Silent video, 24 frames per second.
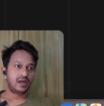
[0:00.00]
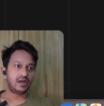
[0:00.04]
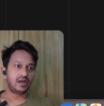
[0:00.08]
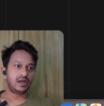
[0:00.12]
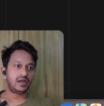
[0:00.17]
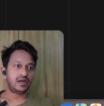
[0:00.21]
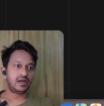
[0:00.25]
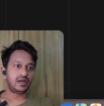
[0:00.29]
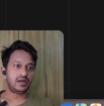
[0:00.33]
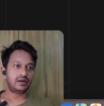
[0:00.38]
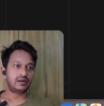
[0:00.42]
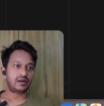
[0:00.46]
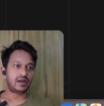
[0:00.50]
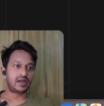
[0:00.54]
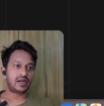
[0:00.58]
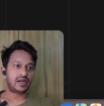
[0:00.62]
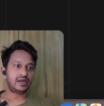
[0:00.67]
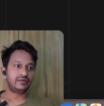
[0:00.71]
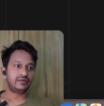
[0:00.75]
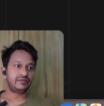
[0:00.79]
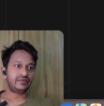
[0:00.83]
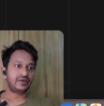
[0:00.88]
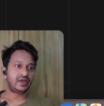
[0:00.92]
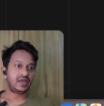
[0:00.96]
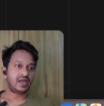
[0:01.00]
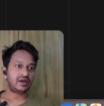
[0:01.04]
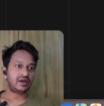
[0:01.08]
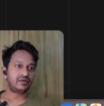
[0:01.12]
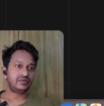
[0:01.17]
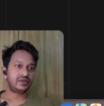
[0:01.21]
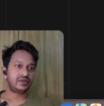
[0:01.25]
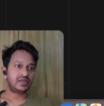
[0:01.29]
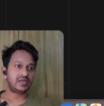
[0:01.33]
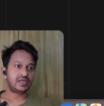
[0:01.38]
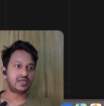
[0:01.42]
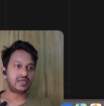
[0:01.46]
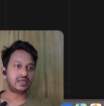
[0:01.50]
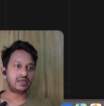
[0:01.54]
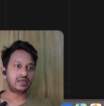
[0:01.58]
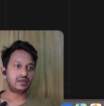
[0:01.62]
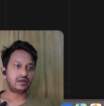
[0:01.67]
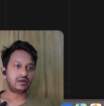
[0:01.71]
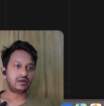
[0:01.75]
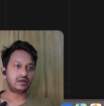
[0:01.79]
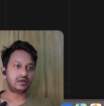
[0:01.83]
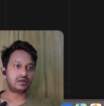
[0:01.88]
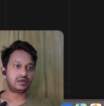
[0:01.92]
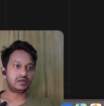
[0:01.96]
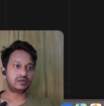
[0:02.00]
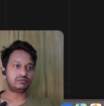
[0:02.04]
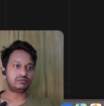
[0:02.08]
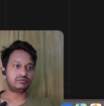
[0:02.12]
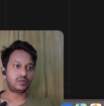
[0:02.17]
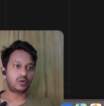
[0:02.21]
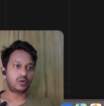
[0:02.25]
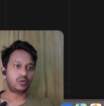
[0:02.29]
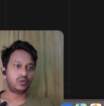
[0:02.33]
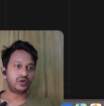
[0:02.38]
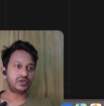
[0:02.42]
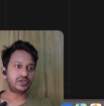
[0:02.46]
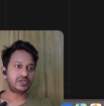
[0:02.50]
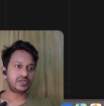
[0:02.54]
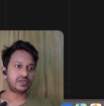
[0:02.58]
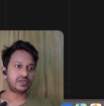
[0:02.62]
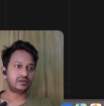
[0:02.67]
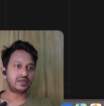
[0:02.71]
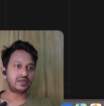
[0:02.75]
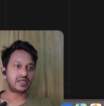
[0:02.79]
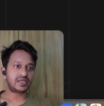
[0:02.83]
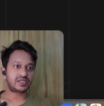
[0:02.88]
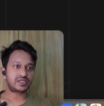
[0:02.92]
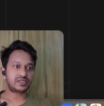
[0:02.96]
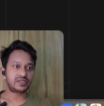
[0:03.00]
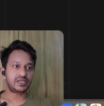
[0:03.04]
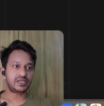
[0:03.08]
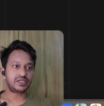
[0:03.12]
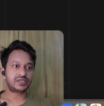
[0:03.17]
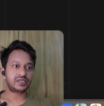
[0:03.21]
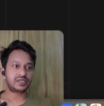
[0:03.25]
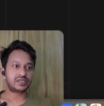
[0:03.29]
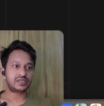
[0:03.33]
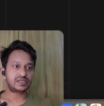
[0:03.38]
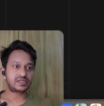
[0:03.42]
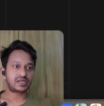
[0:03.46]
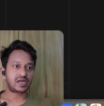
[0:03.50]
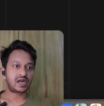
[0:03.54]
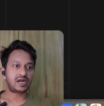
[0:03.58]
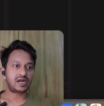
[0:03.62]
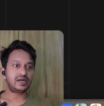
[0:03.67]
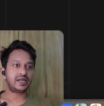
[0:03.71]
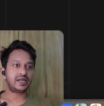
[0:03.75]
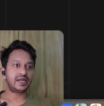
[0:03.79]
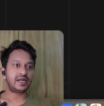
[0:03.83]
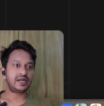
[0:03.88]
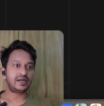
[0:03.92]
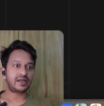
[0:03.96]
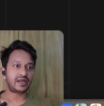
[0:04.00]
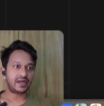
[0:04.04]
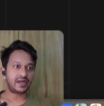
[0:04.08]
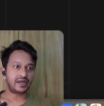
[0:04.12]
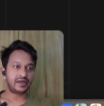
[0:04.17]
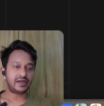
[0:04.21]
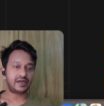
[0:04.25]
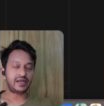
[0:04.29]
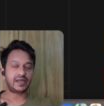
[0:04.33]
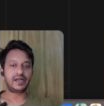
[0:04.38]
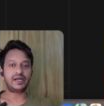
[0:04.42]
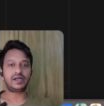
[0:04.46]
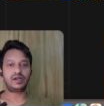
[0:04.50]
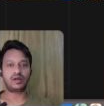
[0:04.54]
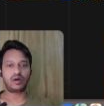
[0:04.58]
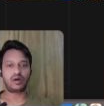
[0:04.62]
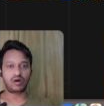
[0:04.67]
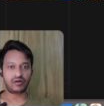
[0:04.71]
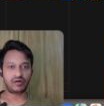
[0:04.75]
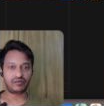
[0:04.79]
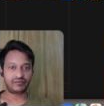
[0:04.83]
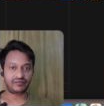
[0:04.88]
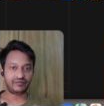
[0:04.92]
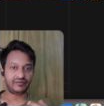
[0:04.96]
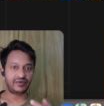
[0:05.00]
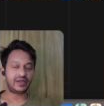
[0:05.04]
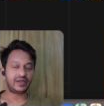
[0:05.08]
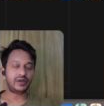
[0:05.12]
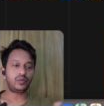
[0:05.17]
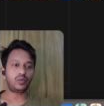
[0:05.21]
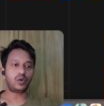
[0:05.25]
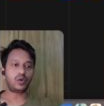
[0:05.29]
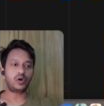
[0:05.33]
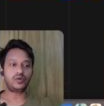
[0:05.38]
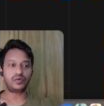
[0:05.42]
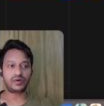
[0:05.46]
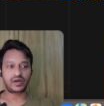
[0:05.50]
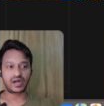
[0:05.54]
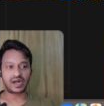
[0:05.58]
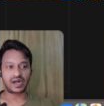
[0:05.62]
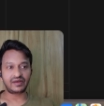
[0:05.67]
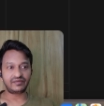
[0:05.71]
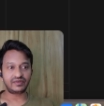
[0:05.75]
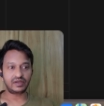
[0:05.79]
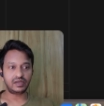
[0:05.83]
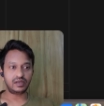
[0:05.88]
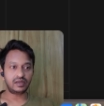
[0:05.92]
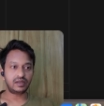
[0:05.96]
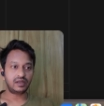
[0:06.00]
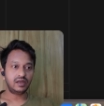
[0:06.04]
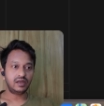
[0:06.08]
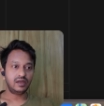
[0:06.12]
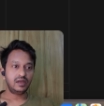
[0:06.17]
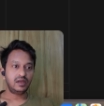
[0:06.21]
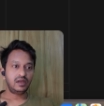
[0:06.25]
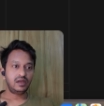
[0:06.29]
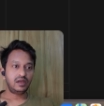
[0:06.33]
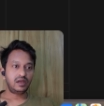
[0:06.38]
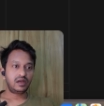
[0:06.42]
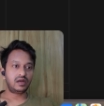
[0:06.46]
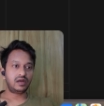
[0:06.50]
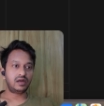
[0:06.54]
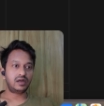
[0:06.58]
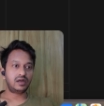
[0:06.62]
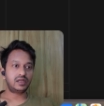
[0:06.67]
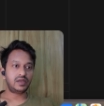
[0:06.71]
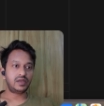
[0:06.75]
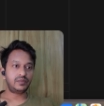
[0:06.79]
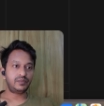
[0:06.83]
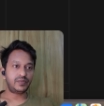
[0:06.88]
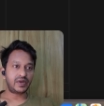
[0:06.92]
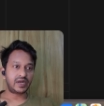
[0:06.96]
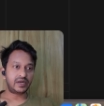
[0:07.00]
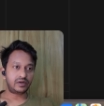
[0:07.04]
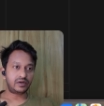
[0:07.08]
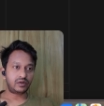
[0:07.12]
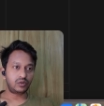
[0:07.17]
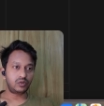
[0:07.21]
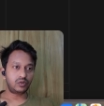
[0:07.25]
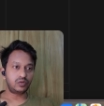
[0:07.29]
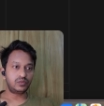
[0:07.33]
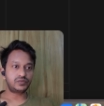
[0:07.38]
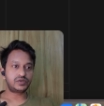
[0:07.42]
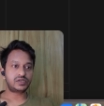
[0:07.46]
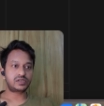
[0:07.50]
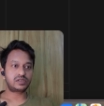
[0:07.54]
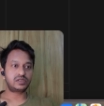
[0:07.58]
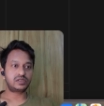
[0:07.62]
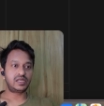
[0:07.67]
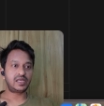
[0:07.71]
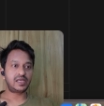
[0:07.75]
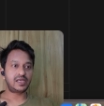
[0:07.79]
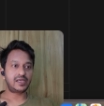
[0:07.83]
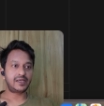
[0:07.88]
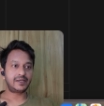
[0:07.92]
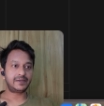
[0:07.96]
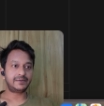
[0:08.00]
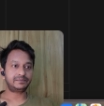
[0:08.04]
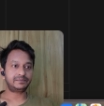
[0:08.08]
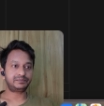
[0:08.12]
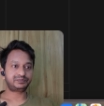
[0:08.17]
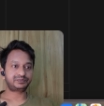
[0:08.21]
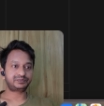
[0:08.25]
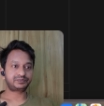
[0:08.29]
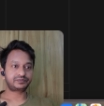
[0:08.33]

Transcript: uh, and we have the uh, origin destination start date end date of where you want to travel the bedrooms the